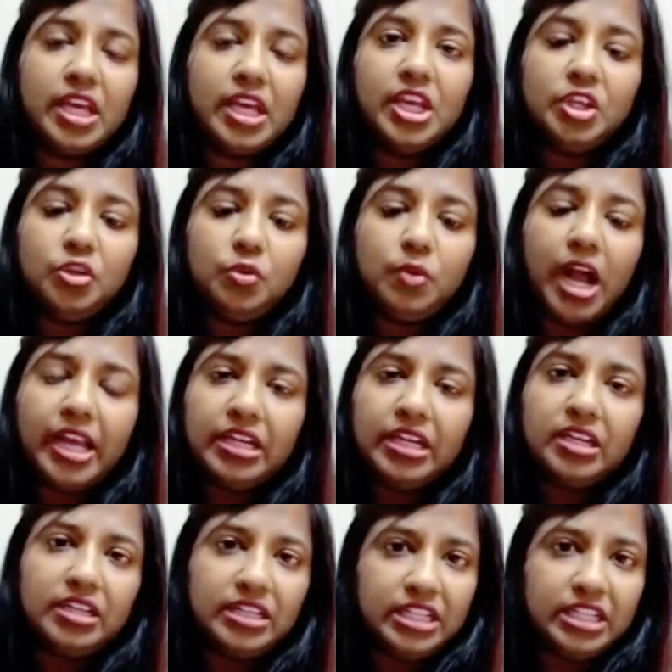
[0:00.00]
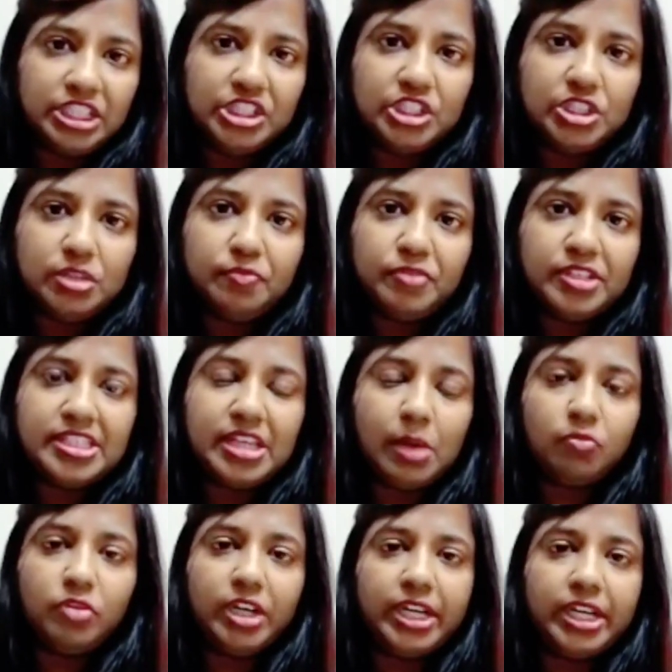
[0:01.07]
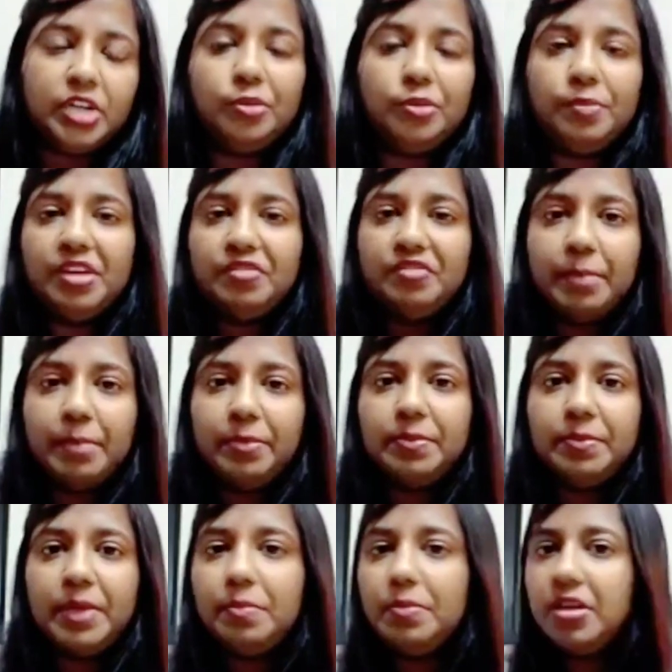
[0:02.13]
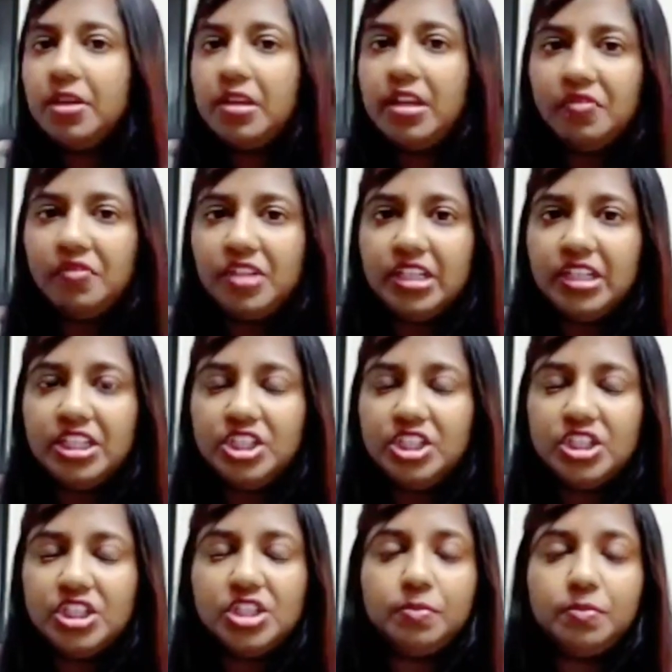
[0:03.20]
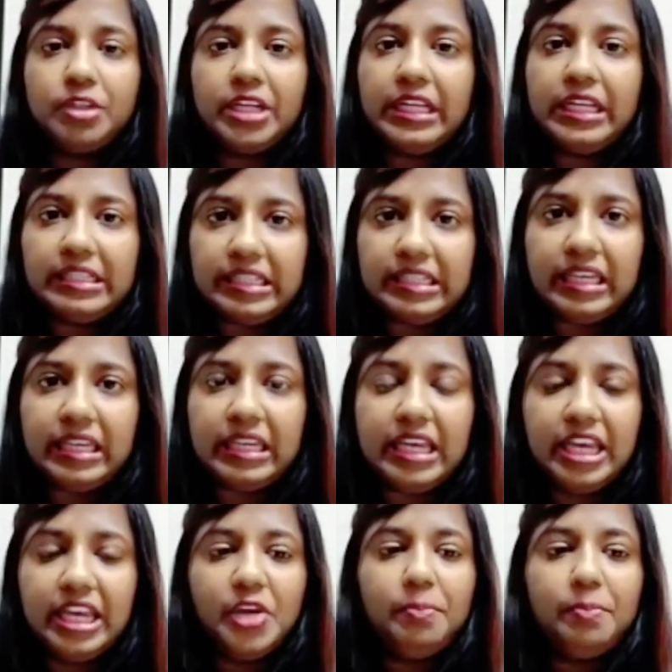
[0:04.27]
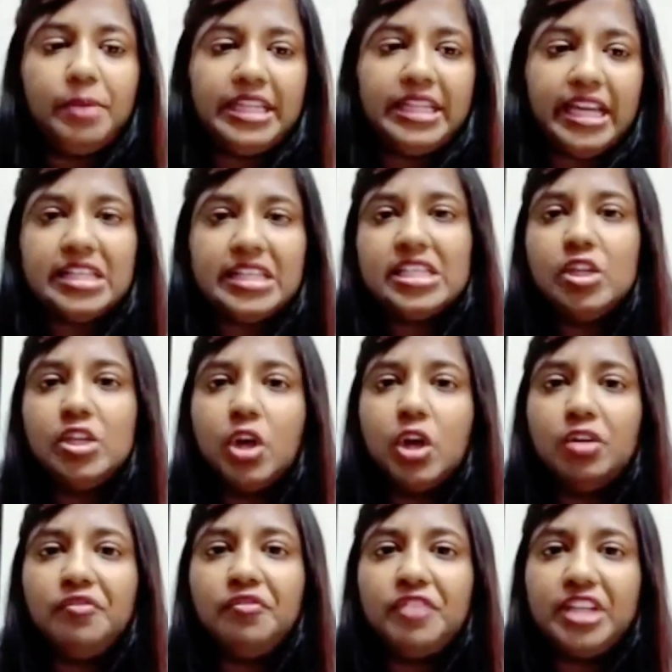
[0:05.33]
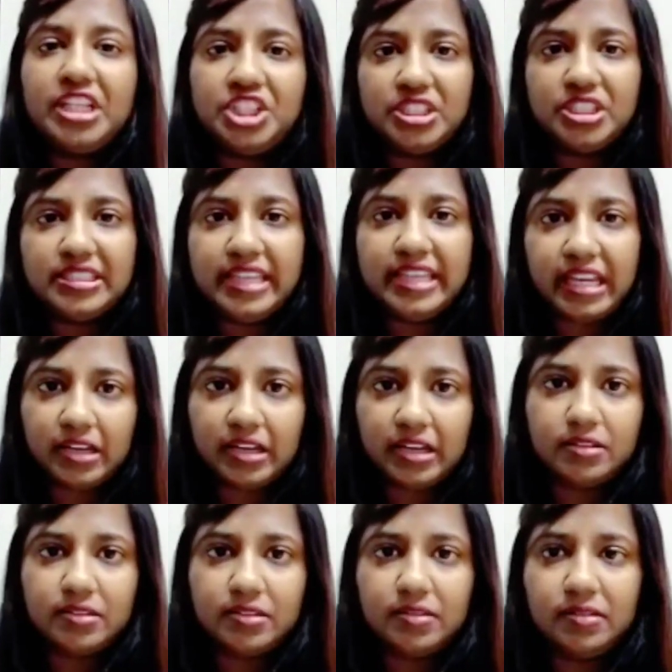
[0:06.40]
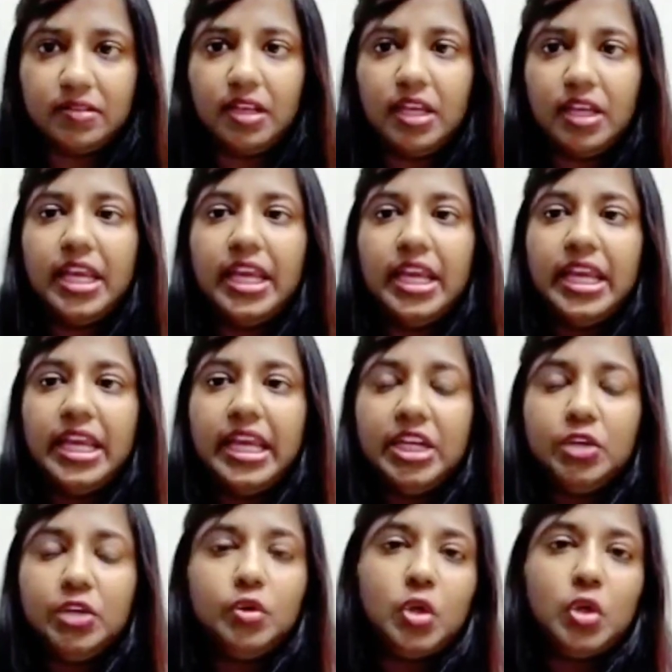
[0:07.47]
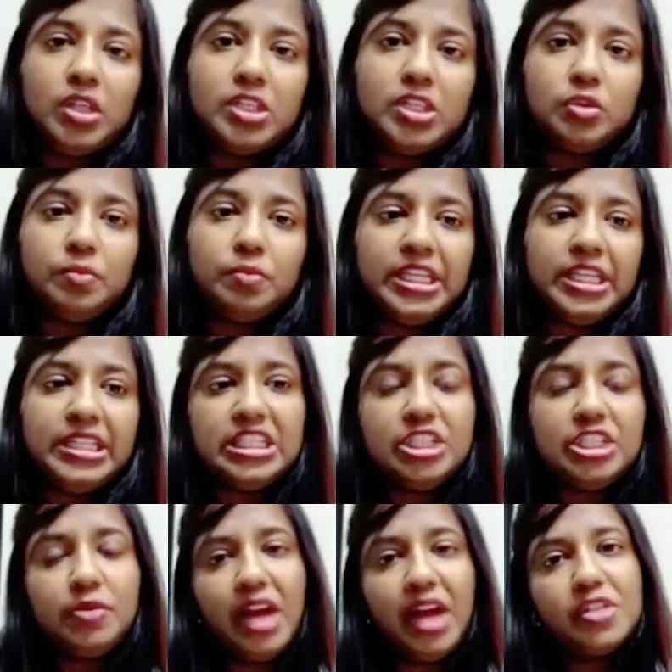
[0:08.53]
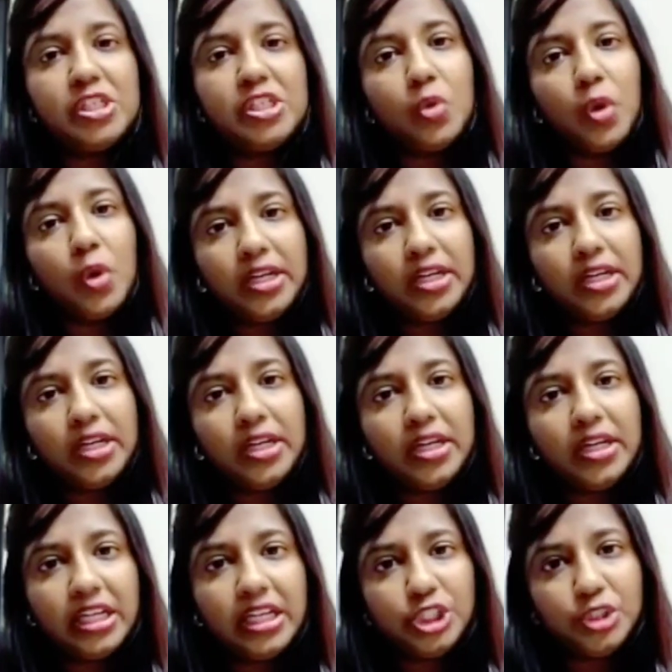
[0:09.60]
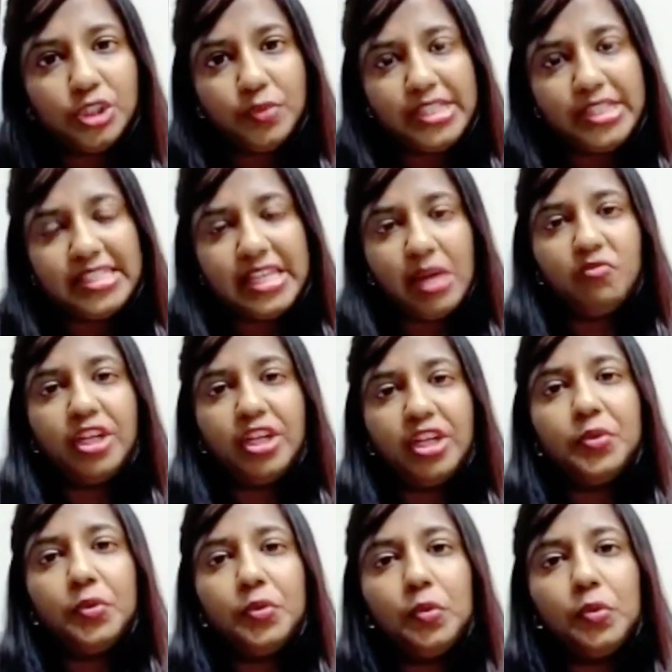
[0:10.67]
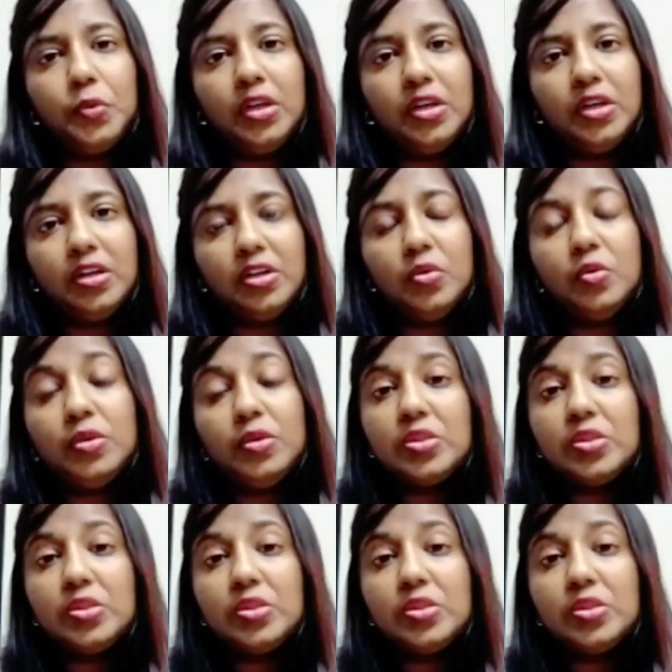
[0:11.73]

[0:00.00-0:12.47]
you are in a relationship with someone. It could be a family member, a love relationship, or anything, but there is a lot of friction there. It could also be that you have a soul connection with someone who is